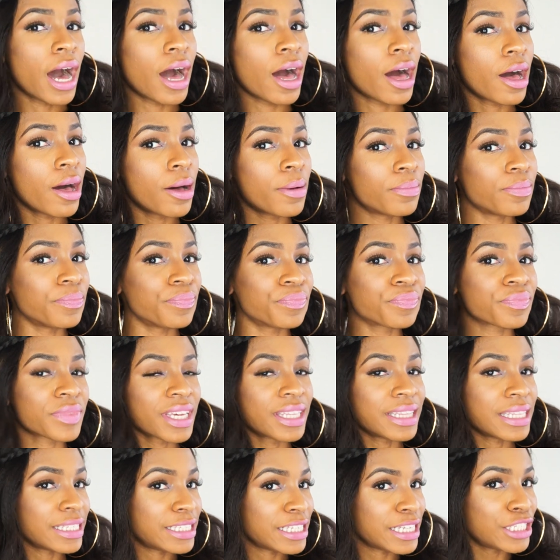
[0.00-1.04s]
Um,
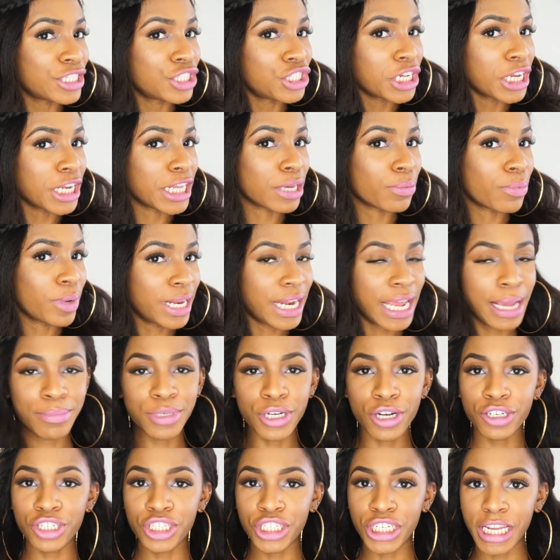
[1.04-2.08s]
this is Jenny. We named
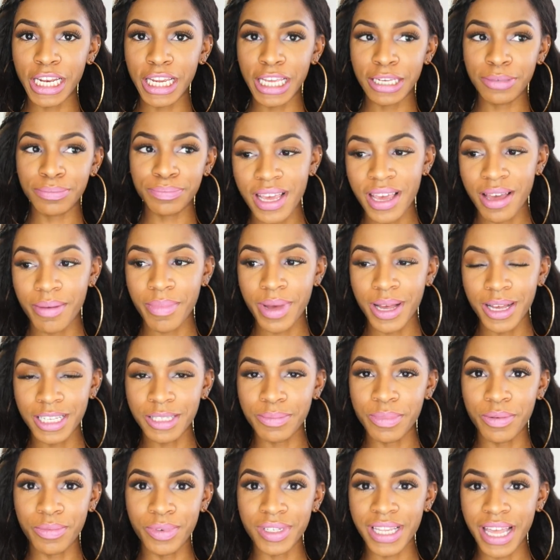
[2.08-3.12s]
her Jenny. My
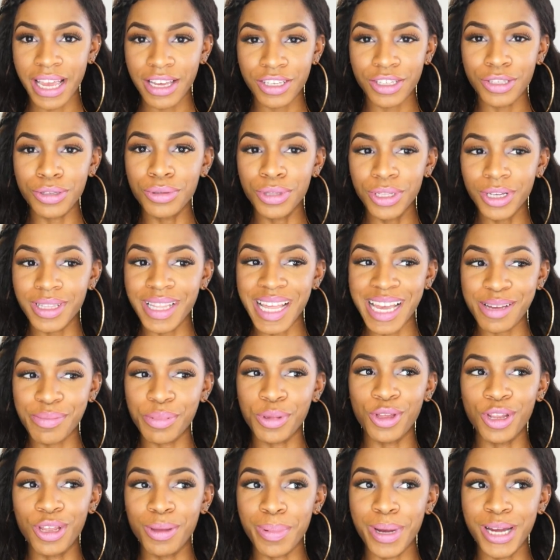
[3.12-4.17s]
husband was like, "You look like
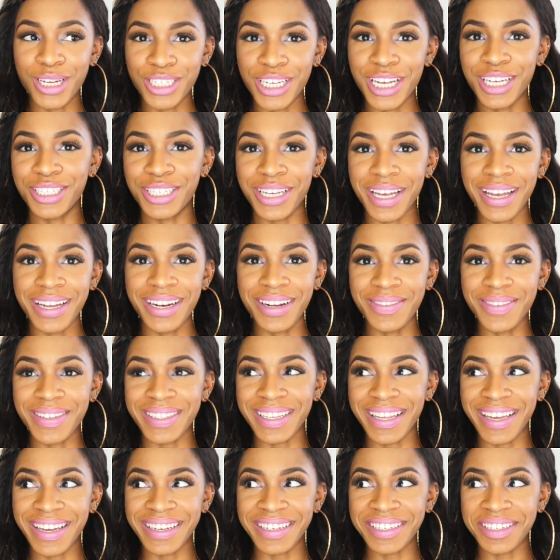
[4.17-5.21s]
Beauty by J J," and I
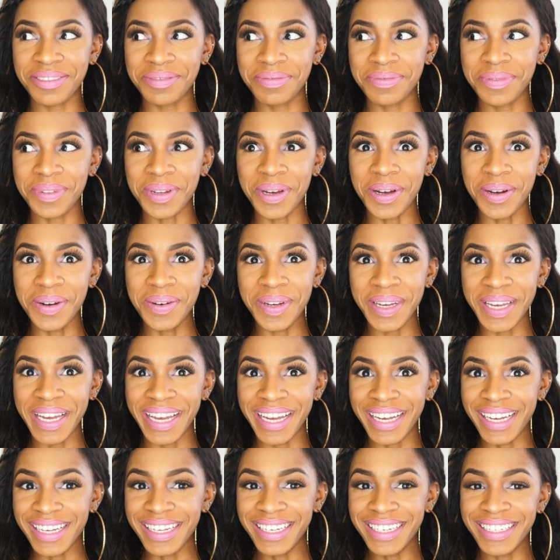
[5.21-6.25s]
was like,
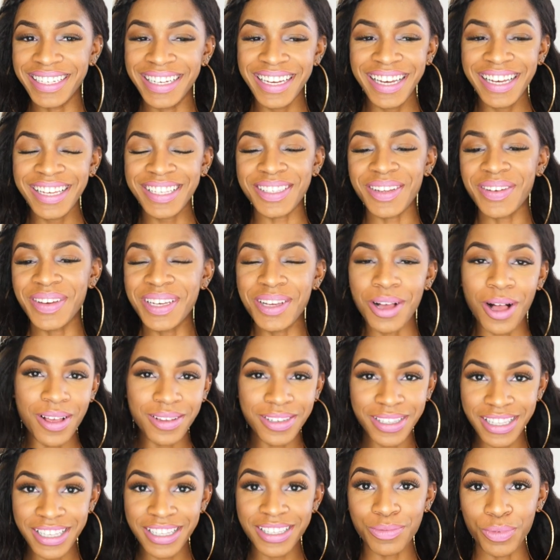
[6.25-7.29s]
okay. So he
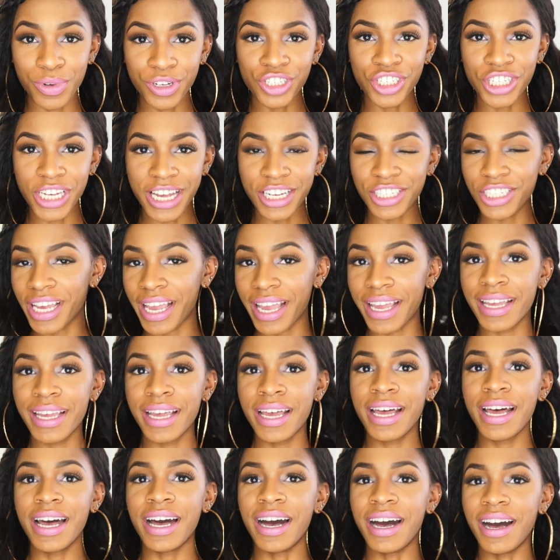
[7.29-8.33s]
calls this one J J.
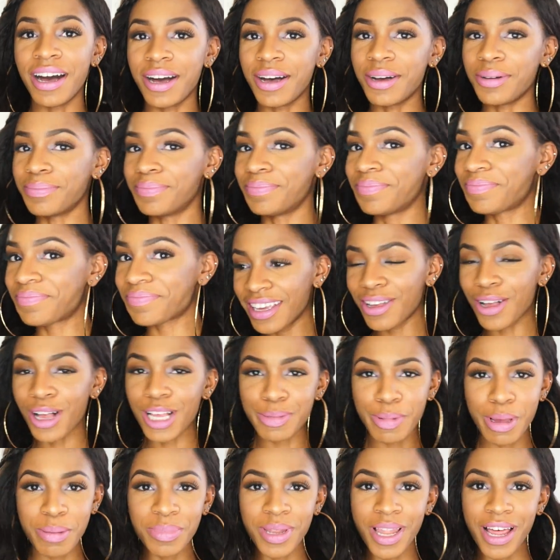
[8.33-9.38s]
Um, he
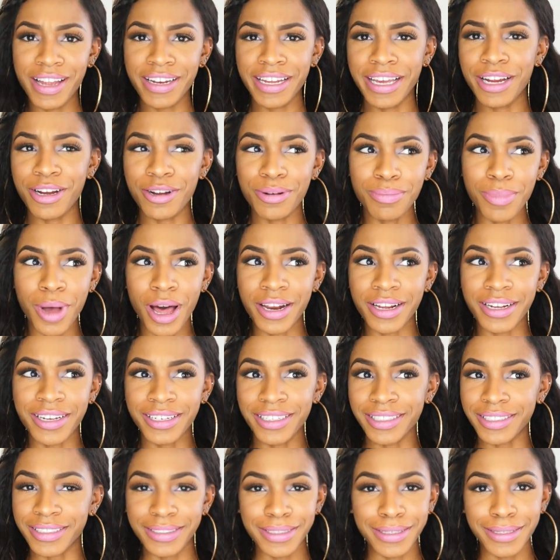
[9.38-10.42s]
calls my blonde hair
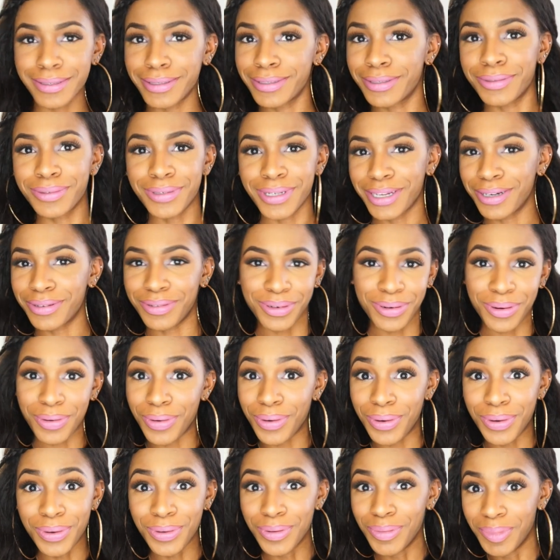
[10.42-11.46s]
Monica. I don't, I don't
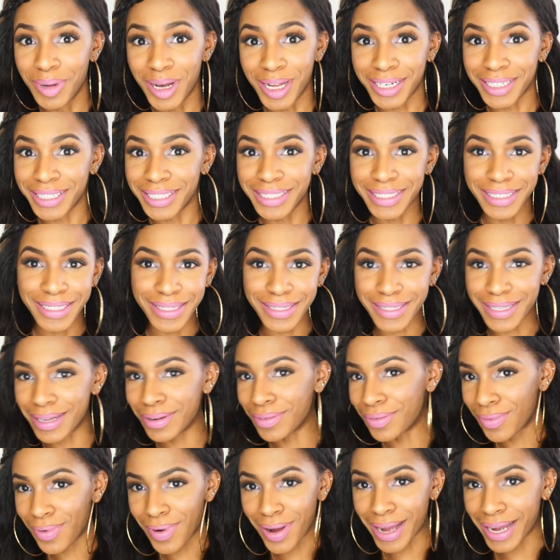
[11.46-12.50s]
know who Monica is
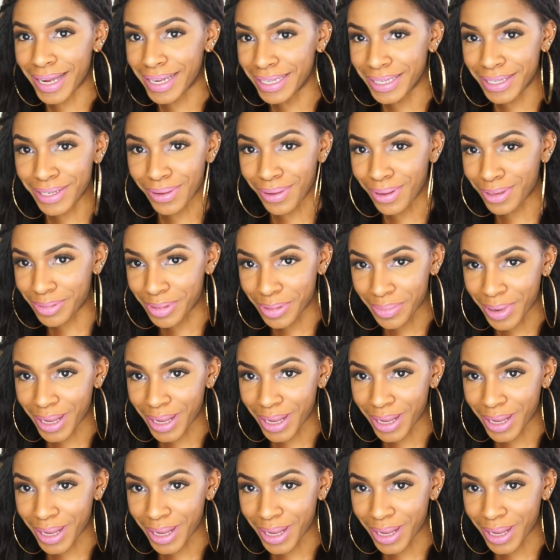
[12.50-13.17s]
and why he calls me